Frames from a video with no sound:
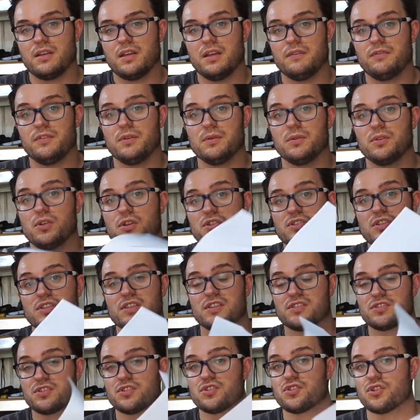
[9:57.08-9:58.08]
if you were using
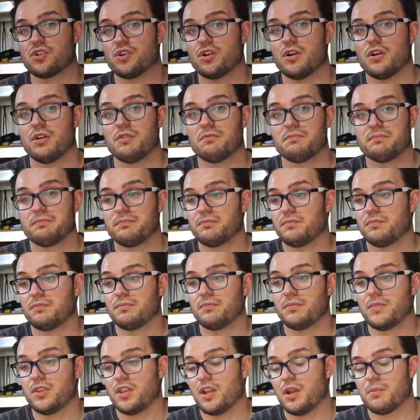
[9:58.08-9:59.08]
this as your
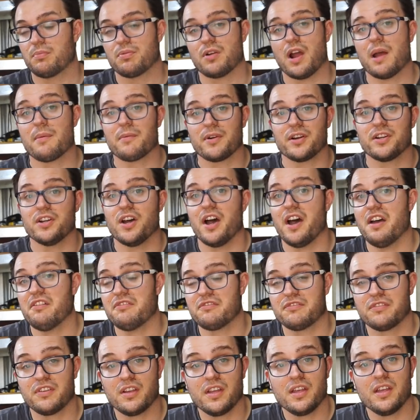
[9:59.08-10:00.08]
you know, primary
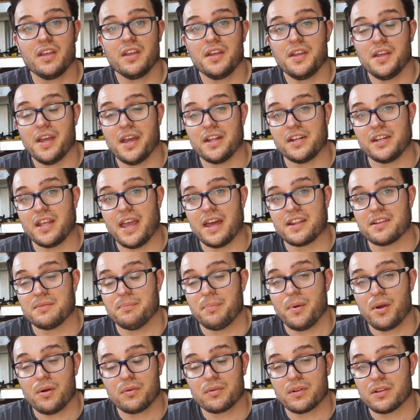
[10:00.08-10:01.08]
knife, and you had a
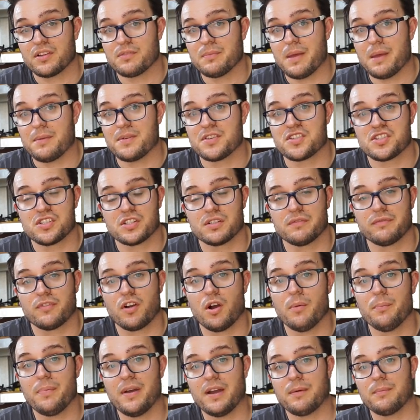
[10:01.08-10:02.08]
belt and maybe a stick of
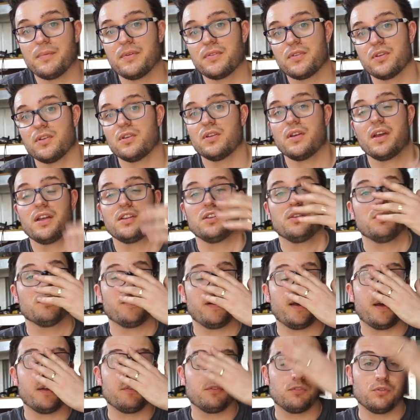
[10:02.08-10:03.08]
compound with you and
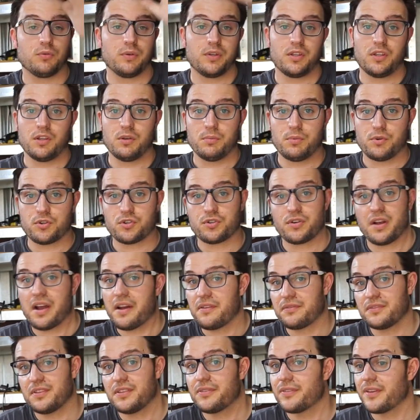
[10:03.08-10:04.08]
you're out doing your
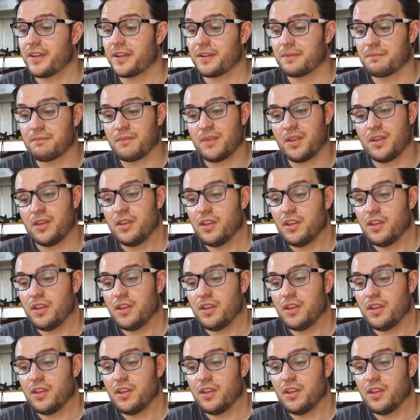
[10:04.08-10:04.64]
bushcrafty thing,